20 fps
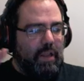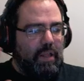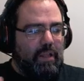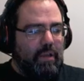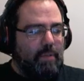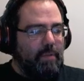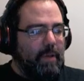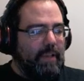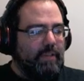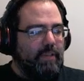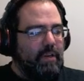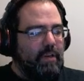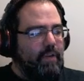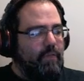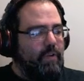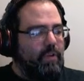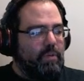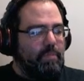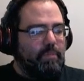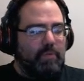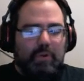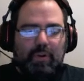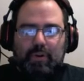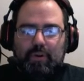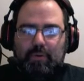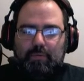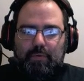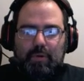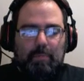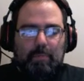capacity to even just put in
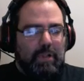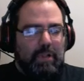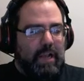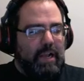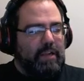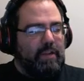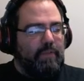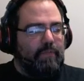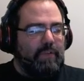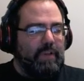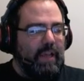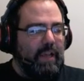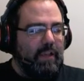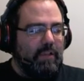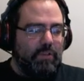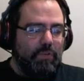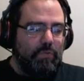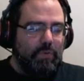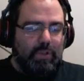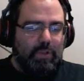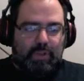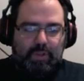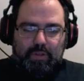a, a block of text really.